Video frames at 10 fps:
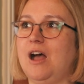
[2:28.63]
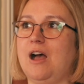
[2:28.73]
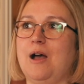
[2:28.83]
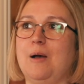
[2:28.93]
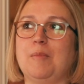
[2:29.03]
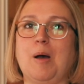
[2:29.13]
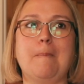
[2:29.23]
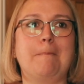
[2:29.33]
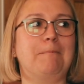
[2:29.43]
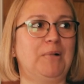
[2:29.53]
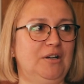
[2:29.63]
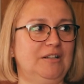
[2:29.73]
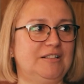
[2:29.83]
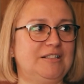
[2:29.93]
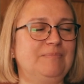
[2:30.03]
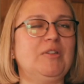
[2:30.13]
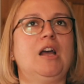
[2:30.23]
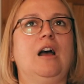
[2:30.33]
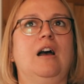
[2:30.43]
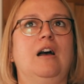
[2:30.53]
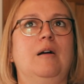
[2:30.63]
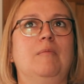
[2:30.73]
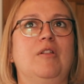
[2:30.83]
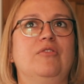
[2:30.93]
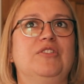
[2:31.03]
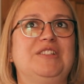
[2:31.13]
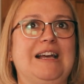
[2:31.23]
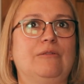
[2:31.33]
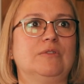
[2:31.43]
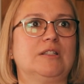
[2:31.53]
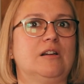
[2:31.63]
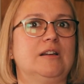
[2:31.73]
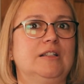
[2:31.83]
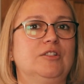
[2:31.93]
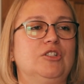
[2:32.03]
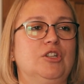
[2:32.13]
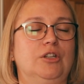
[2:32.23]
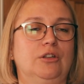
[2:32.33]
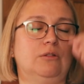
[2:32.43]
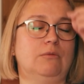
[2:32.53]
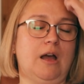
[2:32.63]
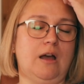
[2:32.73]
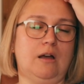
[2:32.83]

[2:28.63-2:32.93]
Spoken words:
But the downside to